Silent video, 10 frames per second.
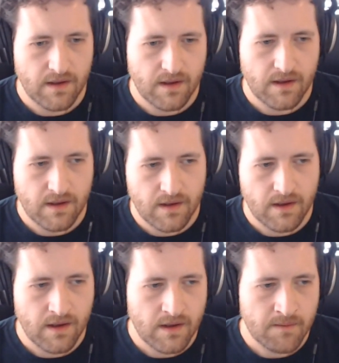
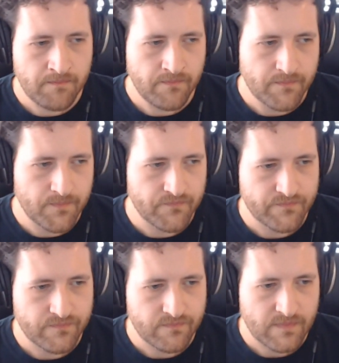Um,
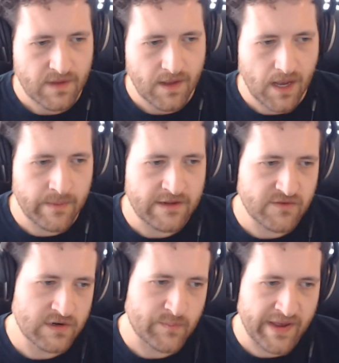I mean, it sort of
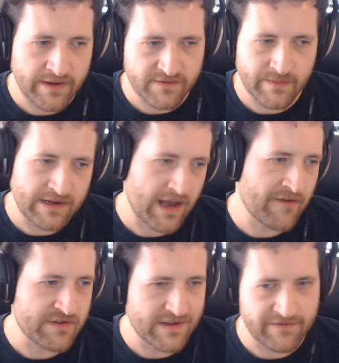depends. I mean, obviously,
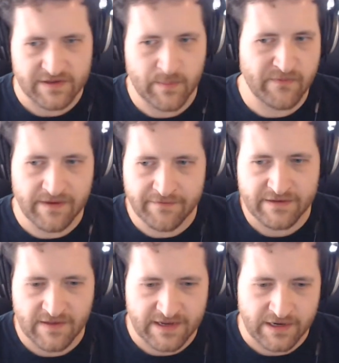if it's like a
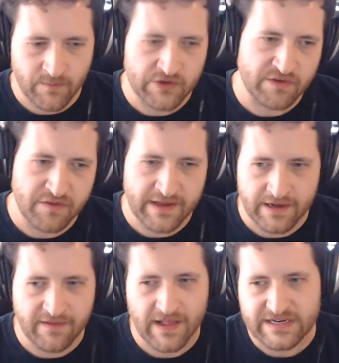commercial thing, a lot
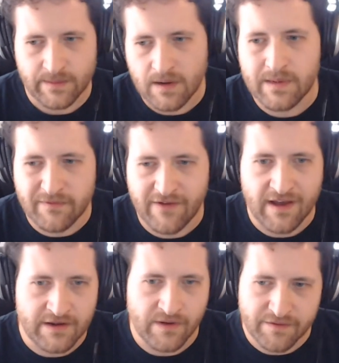of time I'll be provided
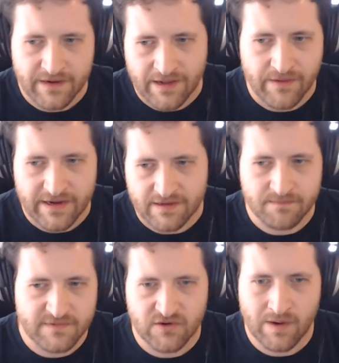with, like a
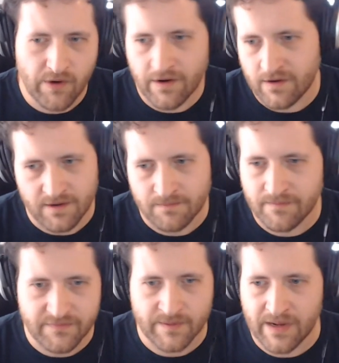storyboard or
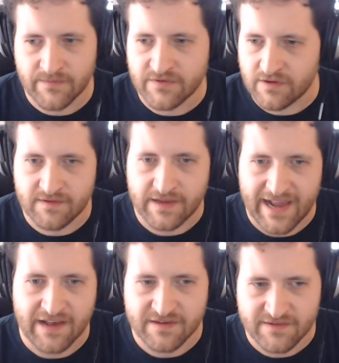sometimes just like
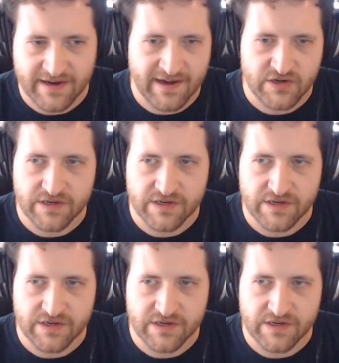assets I can actually use.